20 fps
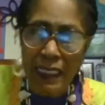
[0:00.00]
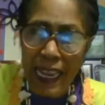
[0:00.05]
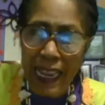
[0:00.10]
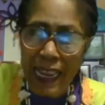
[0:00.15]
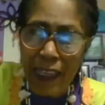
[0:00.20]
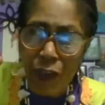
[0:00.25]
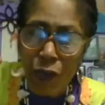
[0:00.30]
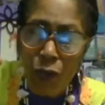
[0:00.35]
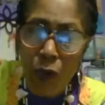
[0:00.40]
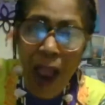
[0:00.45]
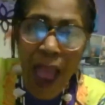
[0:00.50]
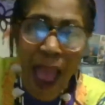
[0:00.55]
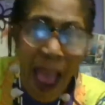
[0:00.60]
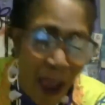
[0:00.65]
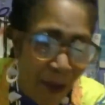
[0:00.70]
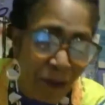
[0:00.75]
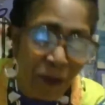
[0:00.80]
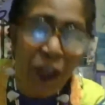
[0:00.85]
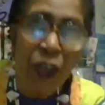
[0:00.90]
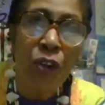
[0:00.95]
You
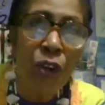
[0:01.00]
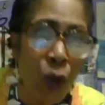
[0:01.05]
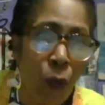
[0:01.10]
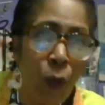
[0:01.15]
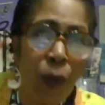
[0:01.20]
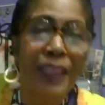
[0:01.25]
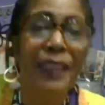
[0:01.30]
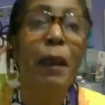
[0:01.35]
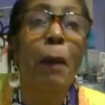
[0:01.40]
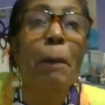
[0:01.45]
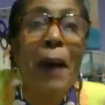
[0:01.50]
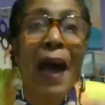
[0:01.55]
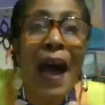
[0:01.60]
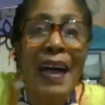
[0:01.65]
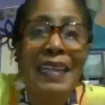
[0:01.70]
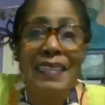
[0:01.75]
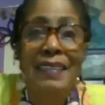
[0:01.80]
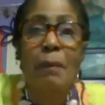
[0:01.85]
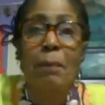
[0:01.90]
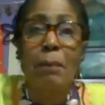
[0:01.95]
have to know what the
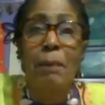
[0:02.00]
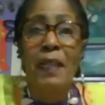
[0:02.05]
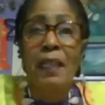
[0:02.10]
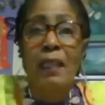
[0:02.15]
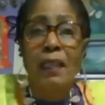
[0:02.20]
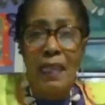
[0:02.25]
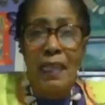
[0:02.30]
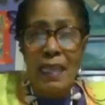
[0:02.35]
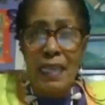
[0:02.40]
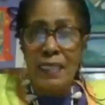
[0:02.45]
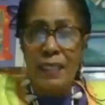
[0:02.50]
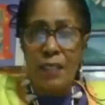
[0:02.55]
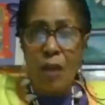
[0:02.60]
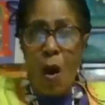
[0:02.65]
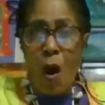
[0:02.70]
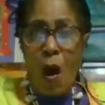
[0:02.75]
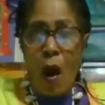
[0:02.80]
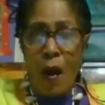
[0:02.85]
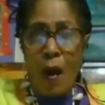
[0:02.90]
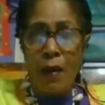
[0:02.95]
possibilities are.
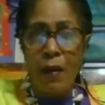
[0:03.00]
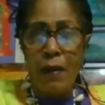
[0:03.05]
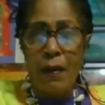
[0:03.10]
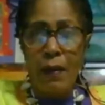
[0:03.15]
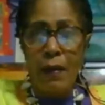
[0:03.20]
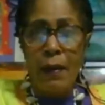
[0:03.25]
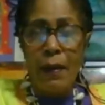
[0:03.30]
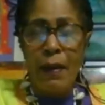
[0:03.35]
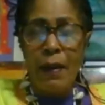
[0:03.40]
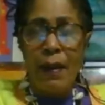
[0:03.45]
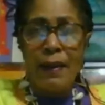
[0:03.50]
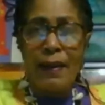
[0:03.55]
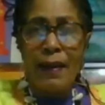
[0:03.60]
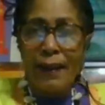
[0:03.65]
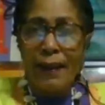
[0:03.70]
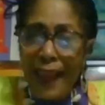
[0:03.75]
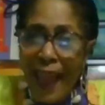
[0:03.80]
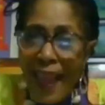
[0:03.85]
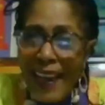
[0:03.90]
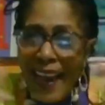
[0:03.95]

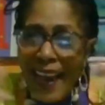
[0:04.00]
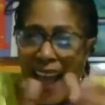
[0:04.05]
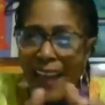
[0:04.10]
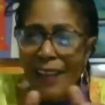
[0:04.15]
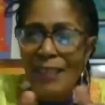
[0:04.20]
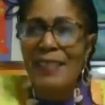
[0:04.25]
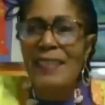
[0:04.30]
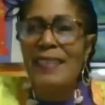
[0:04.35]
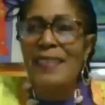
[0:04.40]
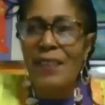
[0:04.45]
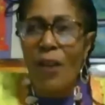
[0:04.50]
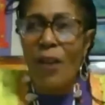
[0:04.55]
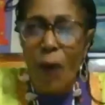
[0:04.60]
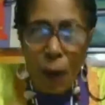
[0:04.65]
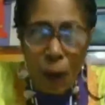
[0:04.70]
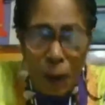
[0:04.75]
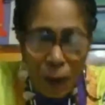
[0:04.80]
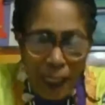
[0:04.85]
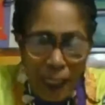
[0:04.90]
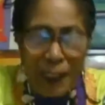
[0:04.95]
The lighthouses are
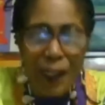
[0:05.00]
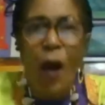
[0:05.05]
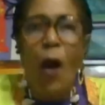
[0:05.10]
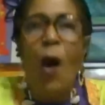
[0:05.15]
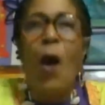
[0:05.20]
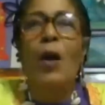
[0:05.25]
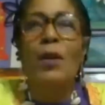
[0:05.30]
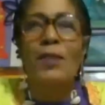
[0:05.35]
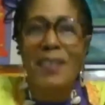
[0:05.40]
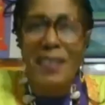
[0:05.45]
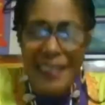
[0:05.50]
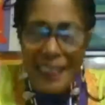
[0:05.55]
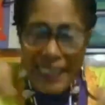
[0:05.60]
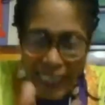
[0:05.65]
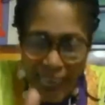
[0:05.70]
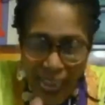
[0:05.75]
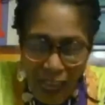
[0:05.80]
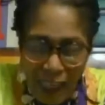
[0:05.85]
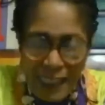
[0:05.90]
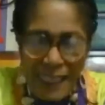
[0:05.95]
holding the altars
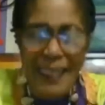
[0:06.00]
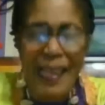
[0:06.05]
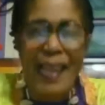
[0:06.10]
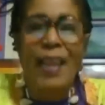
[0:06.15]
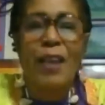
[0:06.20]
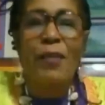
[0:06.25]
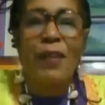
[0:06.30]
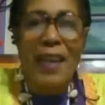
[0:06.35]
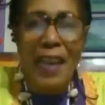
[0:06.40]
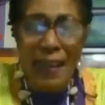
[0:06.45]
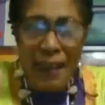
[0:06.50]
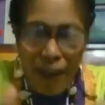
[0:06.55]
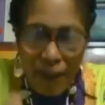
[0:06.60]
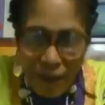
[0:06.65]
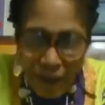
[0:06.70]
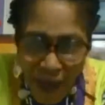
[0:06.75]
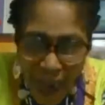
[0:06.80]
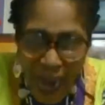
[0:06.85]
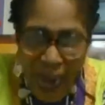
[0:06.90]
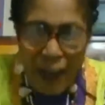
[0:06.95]
and our sacred and the
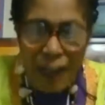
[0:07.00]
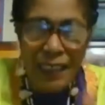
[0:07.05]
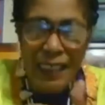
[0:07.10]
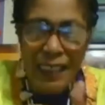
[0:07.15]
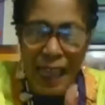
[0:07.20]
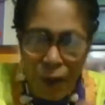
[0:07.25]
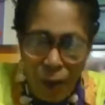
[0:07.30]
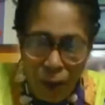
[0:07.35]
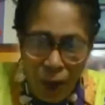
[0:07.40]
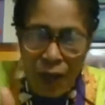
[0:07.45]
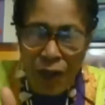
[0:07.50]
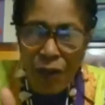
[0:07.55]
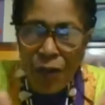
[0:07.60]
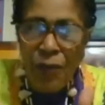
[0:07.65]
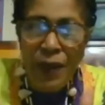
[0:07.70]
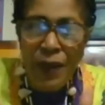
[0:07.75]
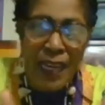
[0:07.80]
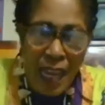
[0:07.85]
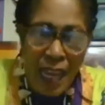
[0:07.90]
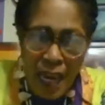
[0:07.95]
fires like we're
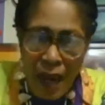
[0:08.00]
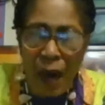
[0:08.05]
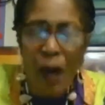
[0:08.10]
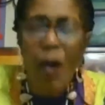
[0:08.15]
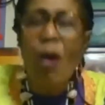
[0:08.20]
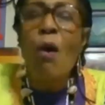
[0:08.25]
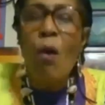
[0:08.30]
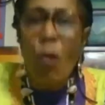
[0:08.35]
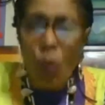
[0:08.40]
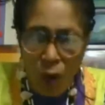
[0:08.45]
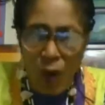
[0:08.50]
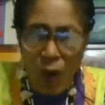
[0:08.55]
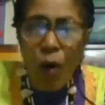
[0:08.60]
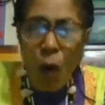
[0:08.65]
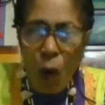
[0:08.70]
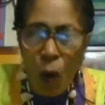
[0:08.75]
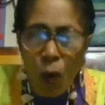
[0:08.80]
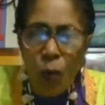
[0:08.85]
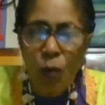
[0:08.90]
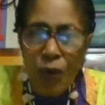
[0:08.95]
doing here. We're
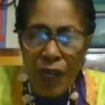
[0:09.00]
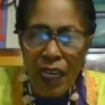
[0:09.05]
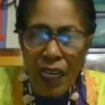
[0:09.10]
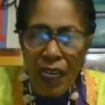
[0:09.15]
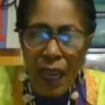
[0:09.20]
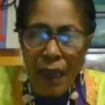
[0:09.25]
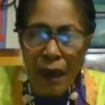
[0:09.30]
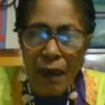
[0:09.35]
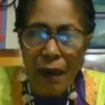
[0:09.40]
holding it.